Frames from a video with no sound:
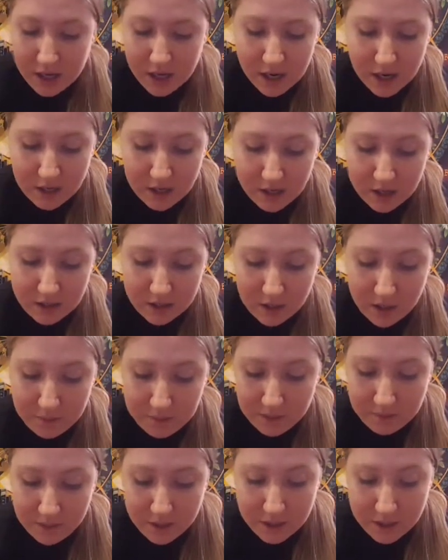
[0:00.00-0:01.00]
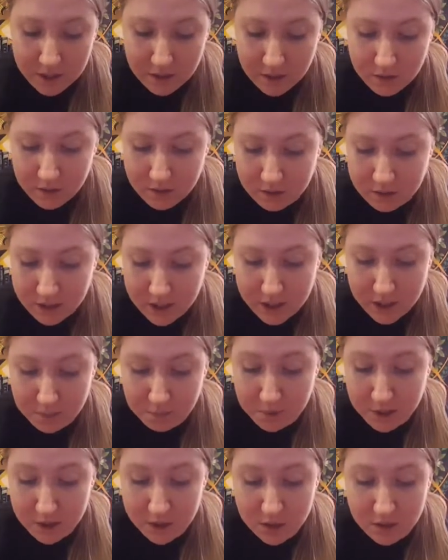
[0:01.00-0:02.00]
And then come to find out, like, the
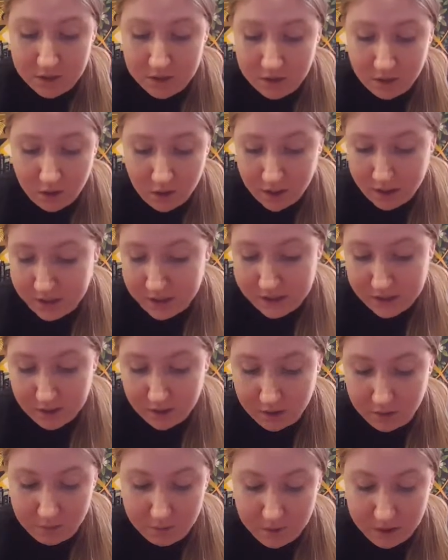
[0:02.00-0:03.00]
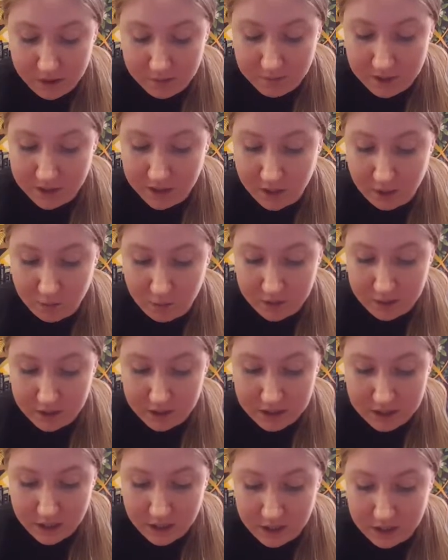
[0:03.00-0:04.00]
pictures are awesome. I mean, they
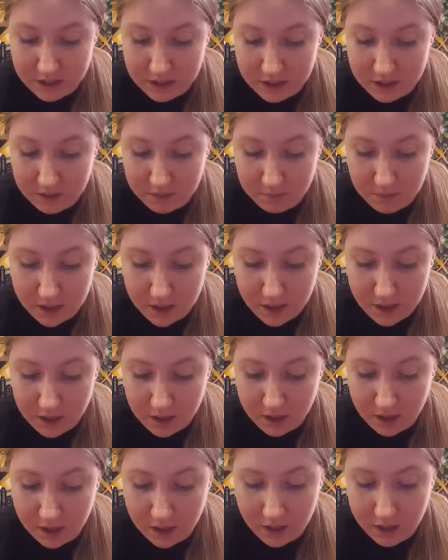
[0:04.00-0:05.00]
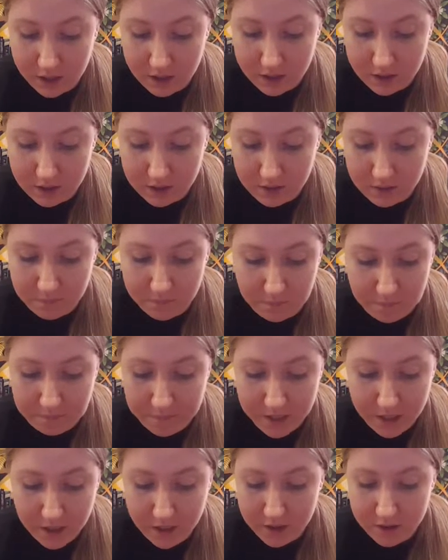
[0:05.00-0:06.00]
really tie into the meaning, and
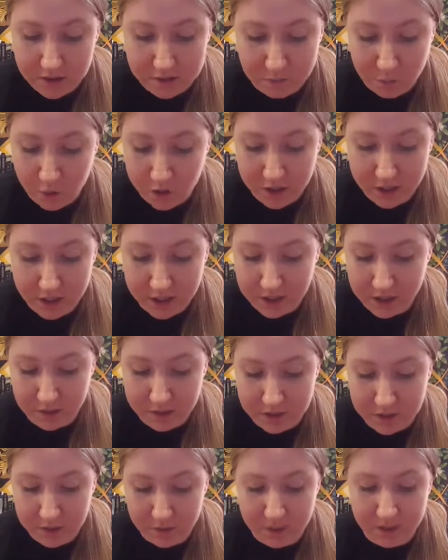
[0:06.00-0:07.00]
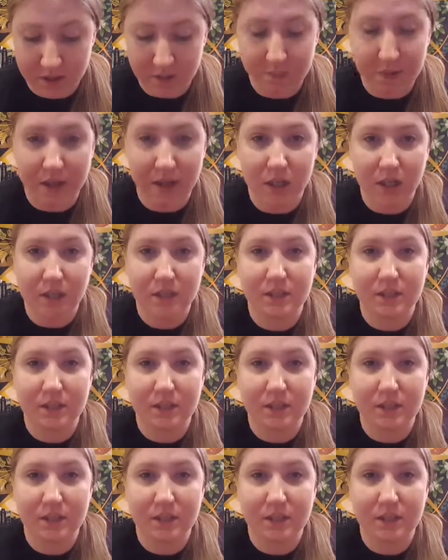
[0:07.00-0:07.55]
the more you get used to it, the better.